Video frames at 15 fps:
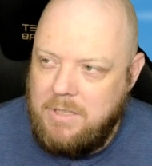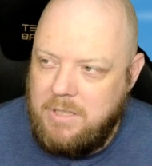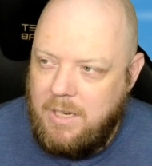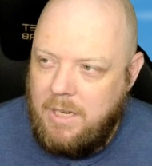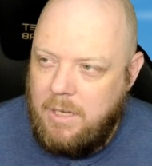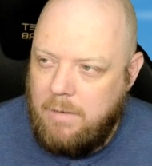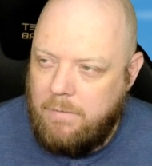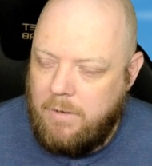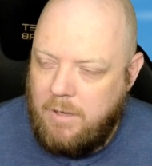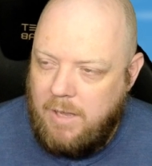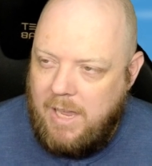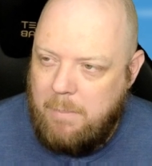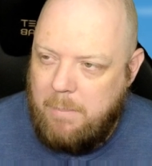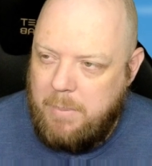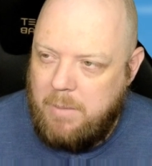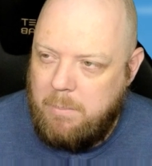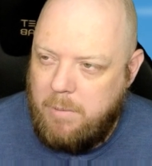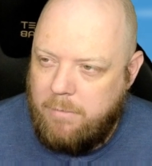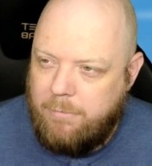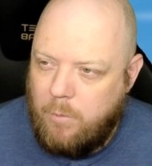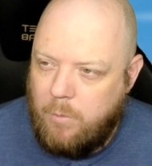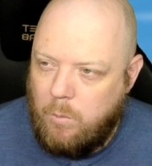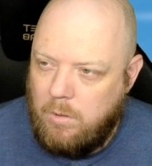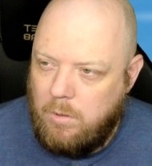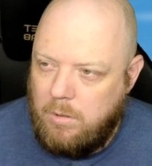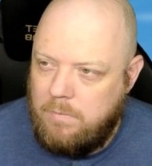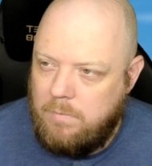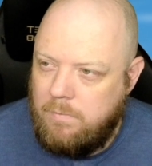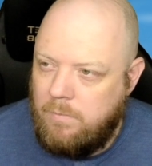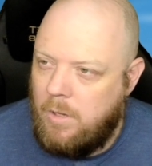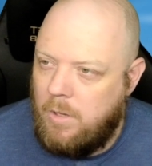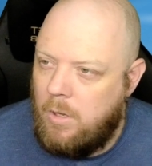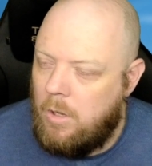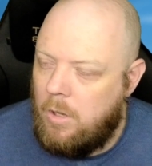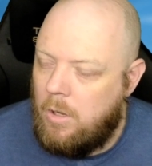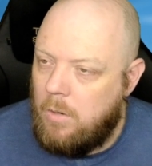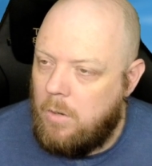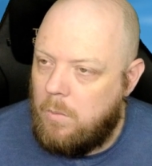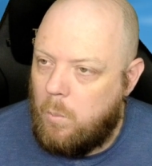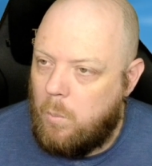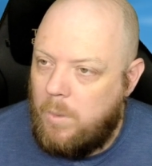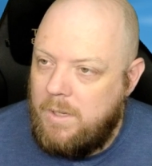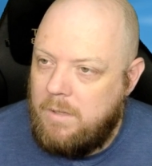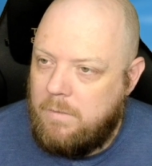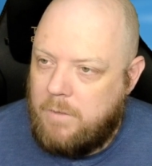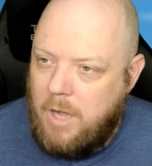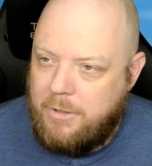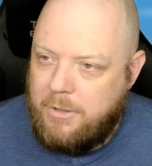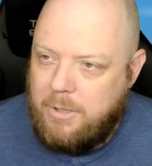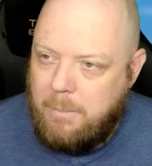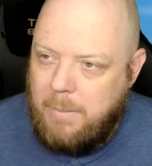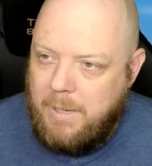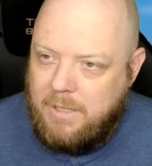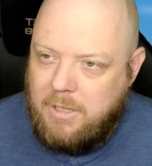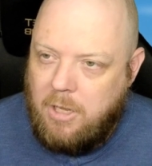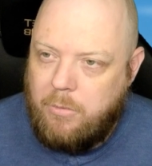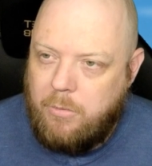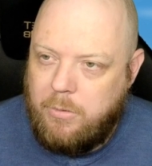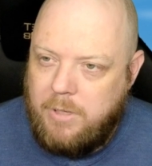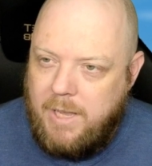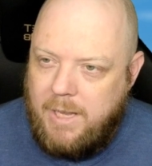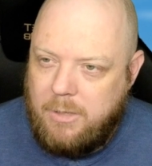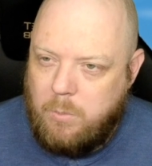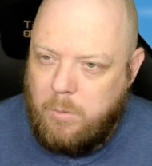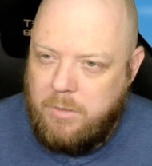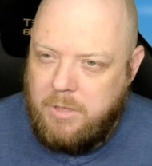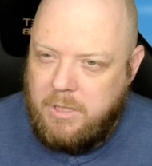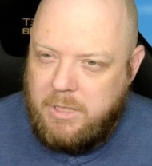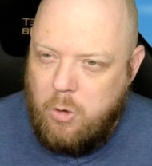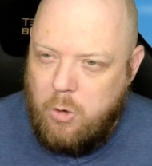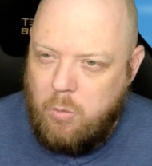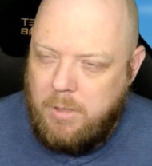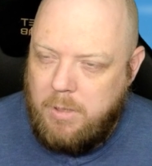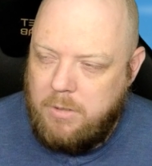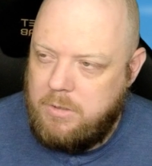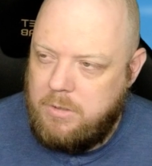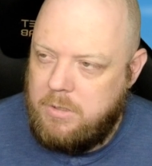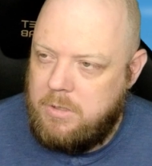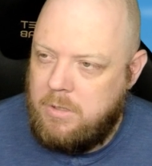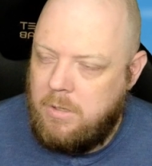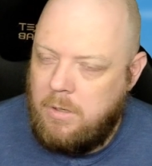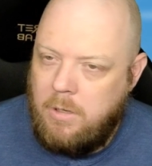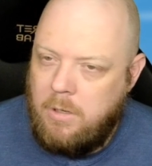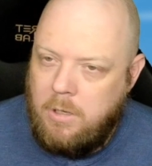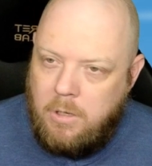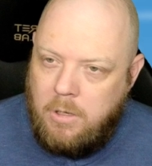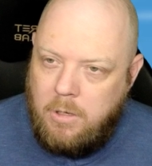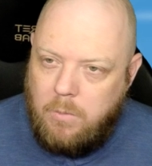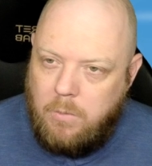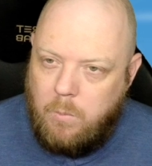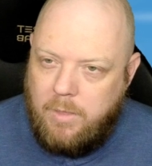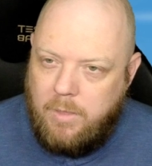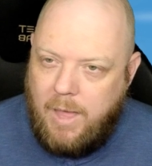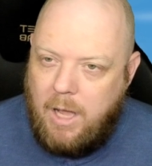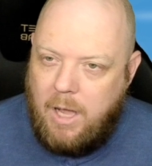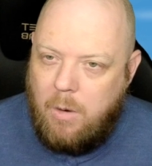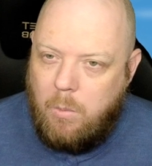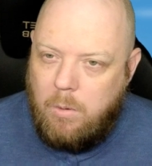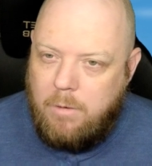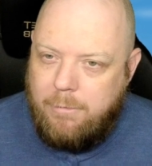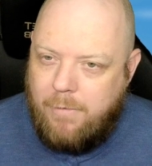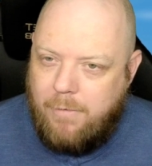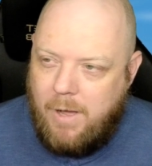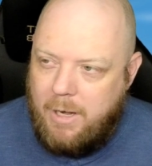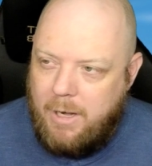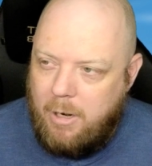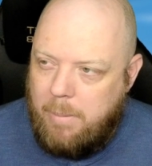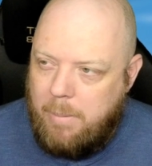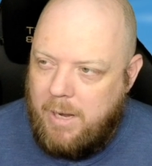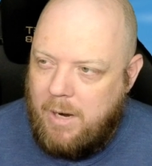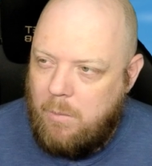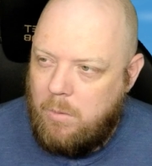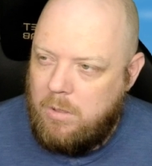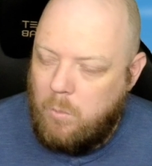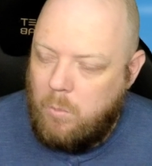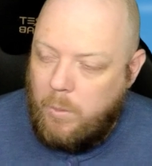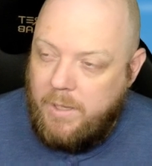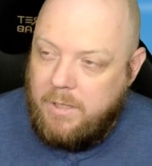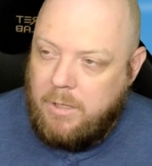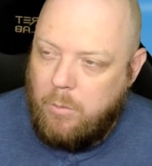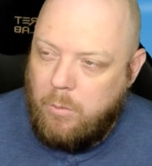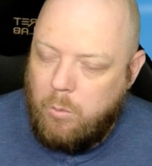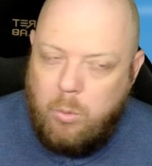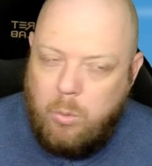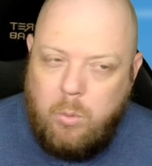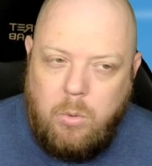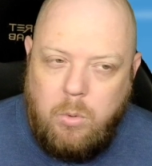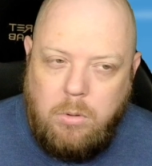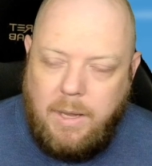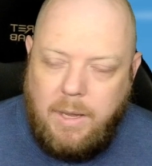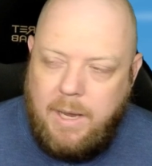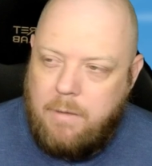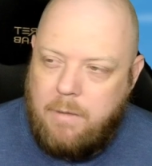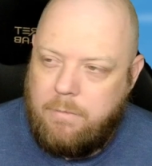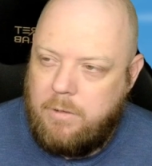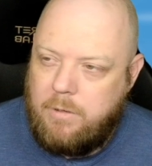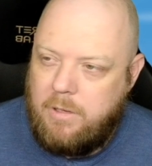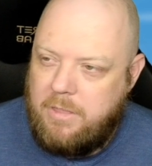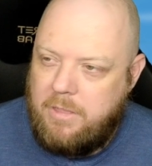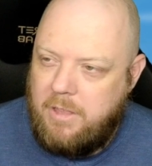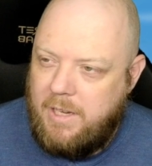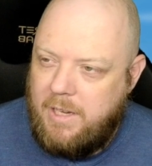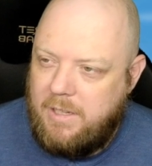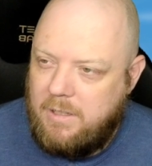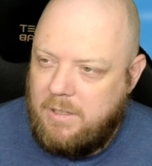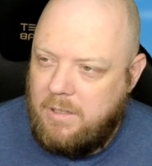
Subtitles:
ever happened before. We've got to make contact with the humans. With our firepower, we can rule everything.